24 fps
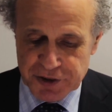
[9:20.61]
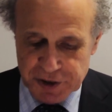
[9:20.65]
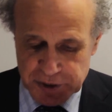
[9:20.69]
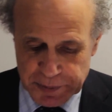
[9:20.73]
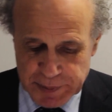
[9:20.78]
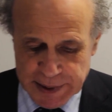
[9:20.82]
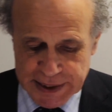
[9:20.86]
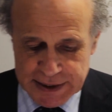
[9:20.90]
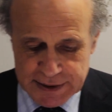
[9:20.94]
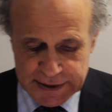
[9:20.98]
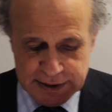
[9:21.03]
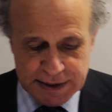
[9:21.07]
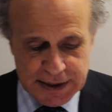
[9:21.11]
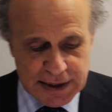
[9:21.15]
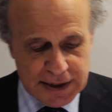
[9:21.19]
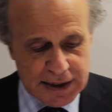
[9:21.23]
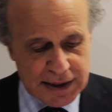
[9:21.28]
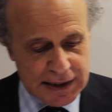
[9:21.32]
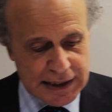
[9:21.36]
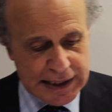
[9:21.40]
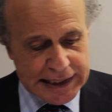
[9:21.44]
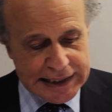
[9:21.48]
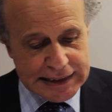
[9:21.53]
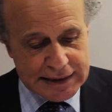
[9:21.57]
respect
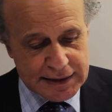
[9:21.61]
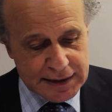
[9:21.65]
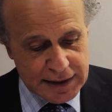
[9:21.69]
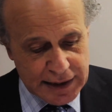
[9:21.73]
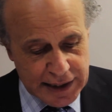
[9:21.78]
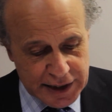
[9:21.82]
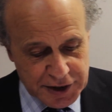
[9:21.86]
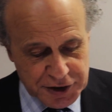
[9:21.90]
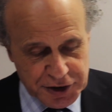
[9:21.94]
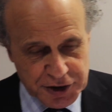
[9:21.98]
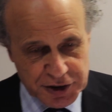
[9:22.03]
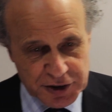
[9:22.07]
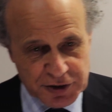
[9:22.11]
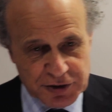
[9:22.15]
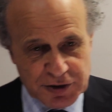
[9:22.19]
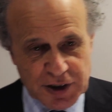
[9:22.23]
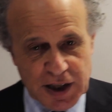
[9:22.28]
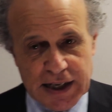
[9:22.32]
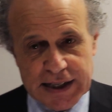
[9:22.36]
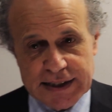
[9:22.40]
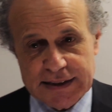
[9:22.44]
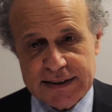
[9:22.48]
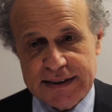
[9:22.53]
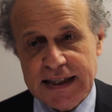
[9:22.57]
intellectual
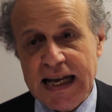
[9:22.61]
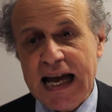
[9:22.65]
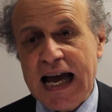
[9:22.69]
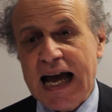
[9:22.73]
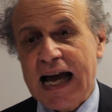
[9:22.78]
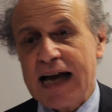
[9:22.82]
rights,